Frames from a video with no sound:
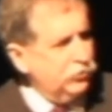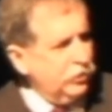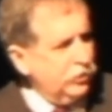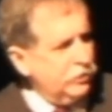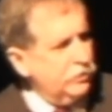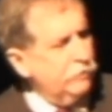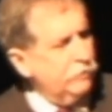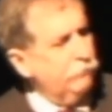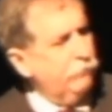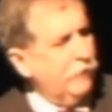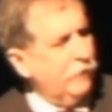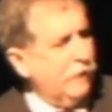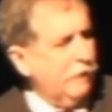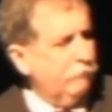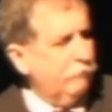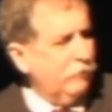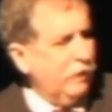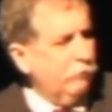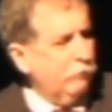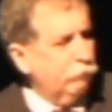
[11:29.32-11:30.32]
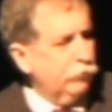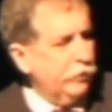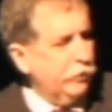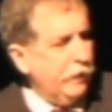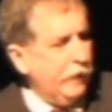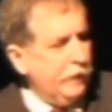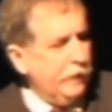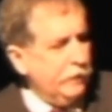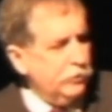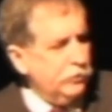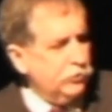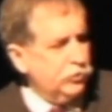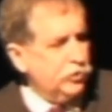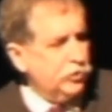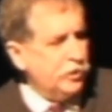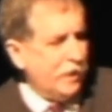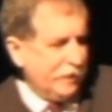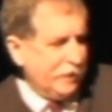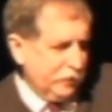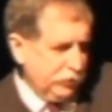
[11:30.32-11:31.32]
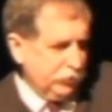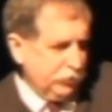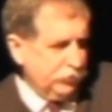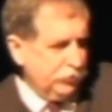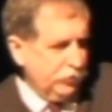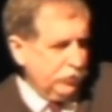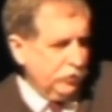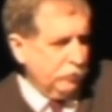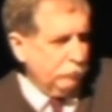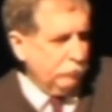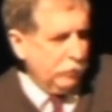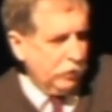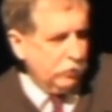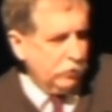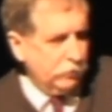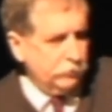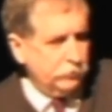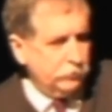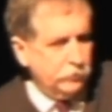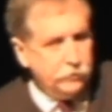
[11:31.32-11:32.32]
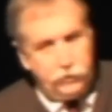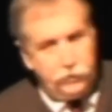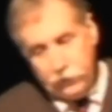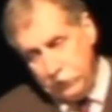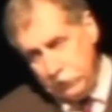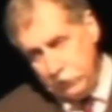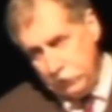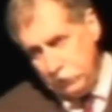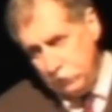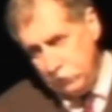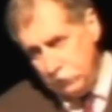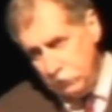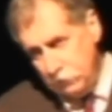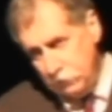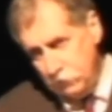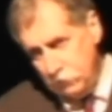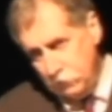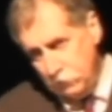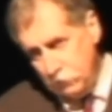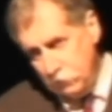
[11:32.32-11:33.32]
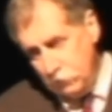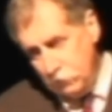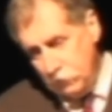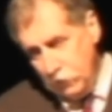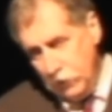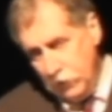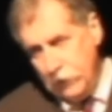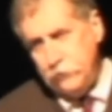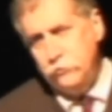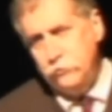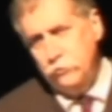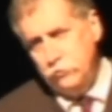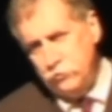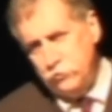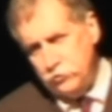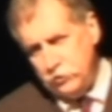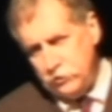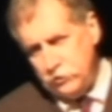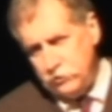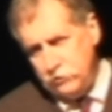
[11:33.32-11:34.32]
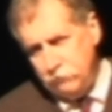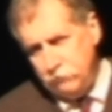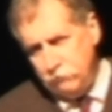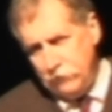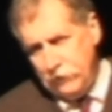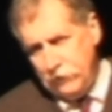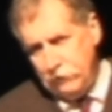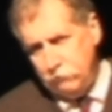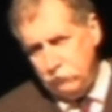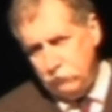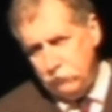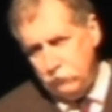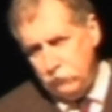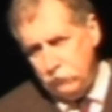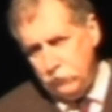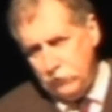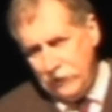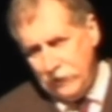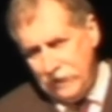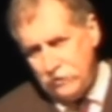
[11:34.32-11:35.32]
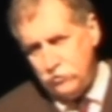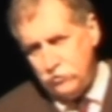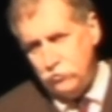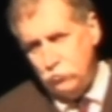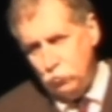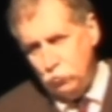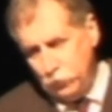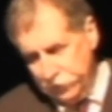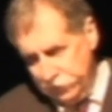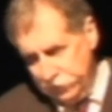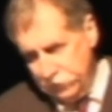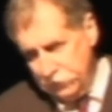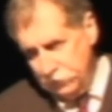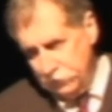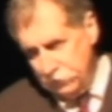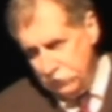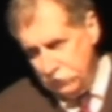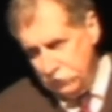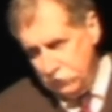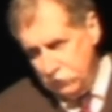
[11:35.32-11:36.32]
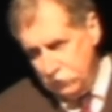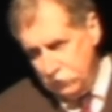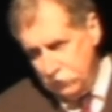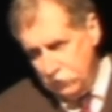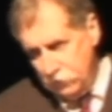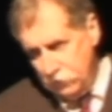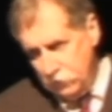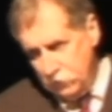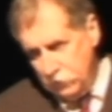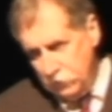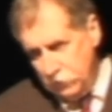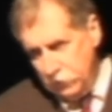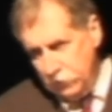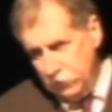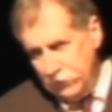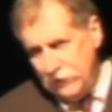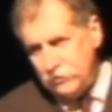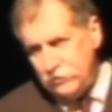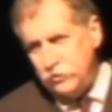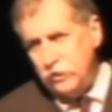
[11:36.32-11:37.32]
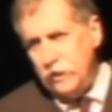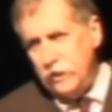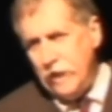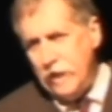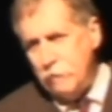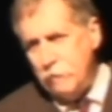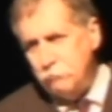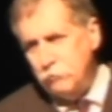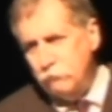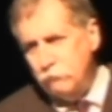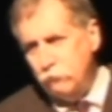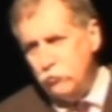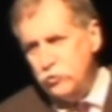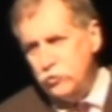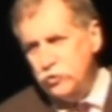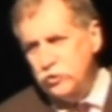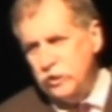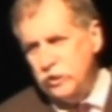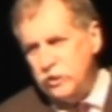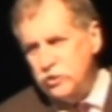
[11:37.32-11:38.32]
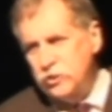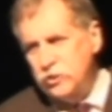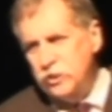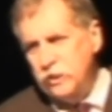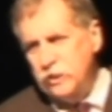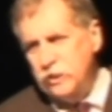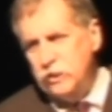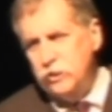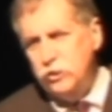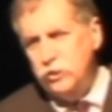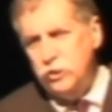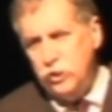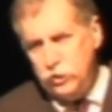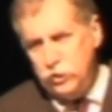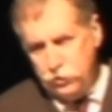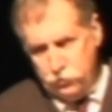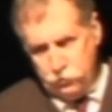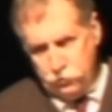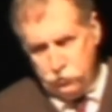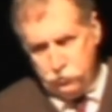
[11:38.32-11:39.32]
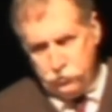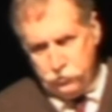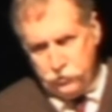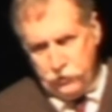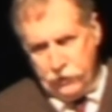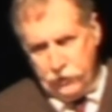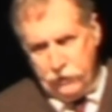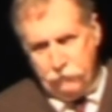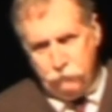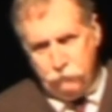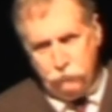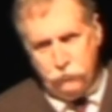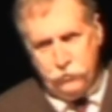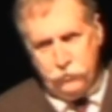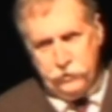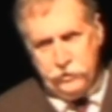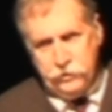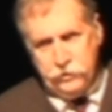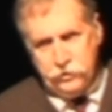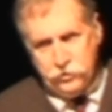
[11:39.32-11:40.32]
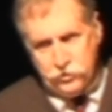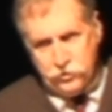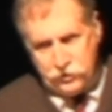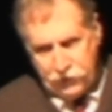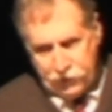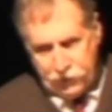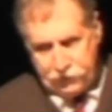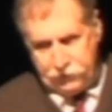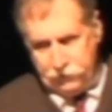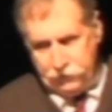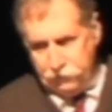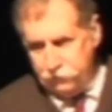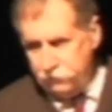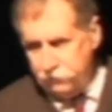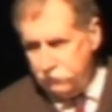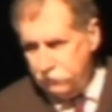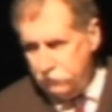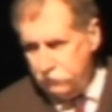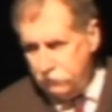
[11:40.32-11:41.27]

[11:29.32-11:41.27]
65 every 8 seconds in America today. I turned 65 last week. That's going to happen for 16 years every second.